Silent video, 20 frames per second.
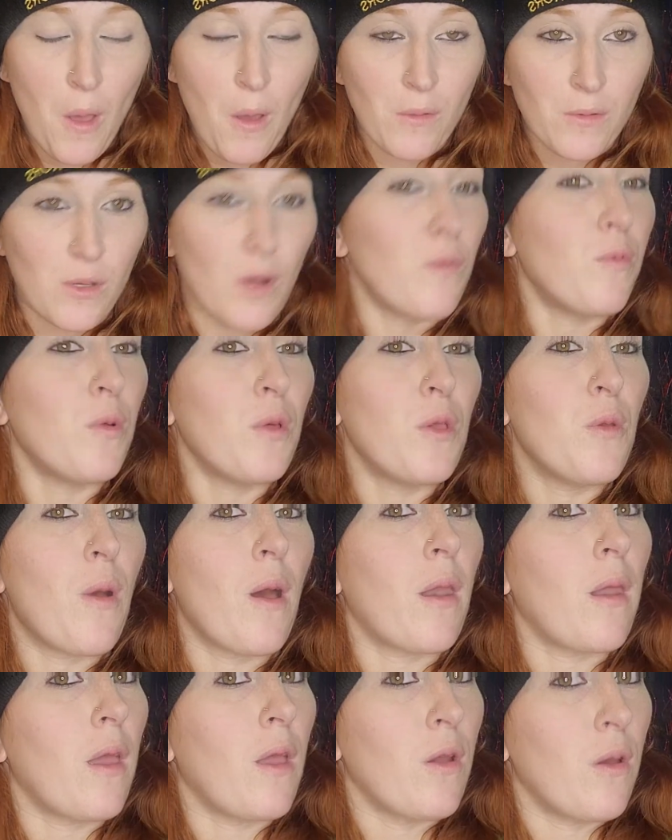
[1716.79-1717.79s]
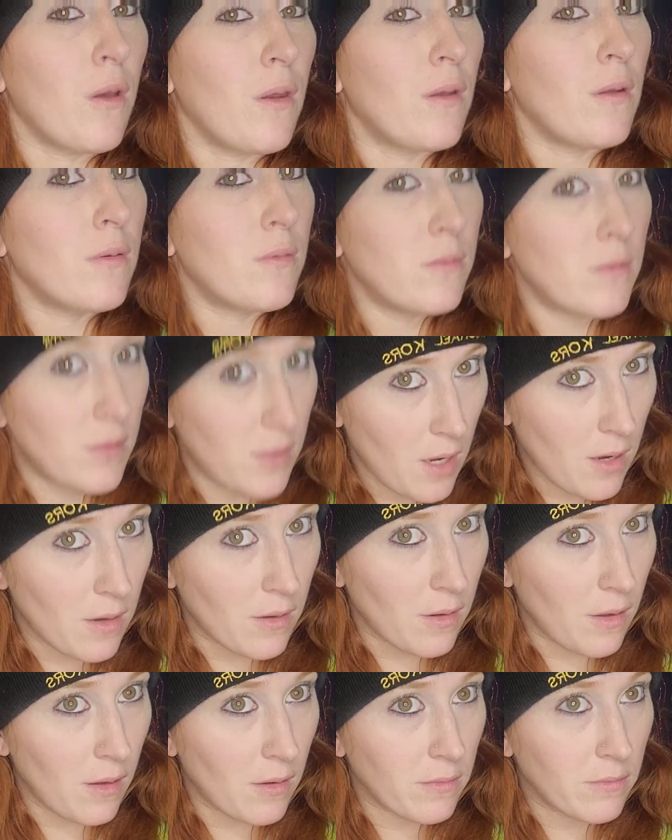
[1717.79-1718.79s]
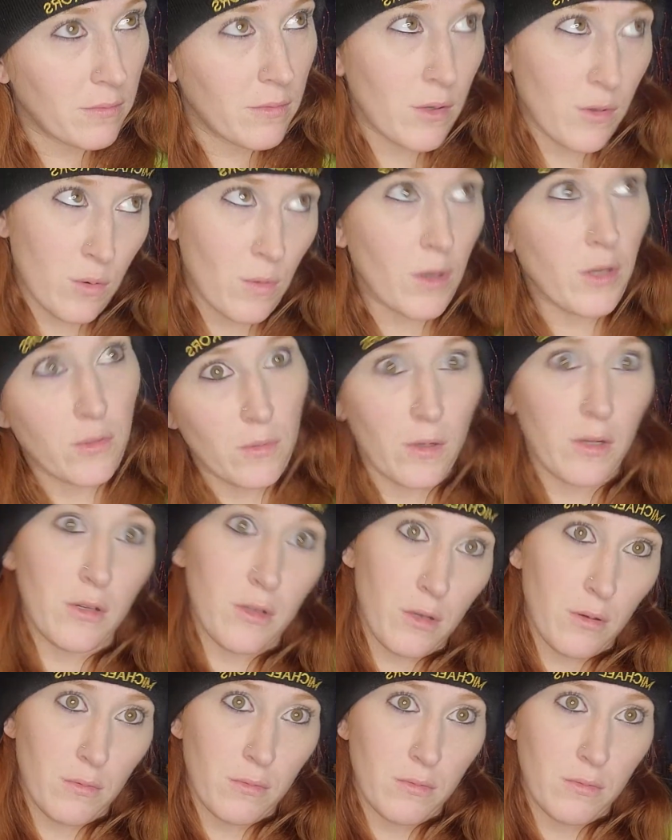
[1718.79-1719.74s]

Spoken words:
So hopefully you had a good second day of 2022.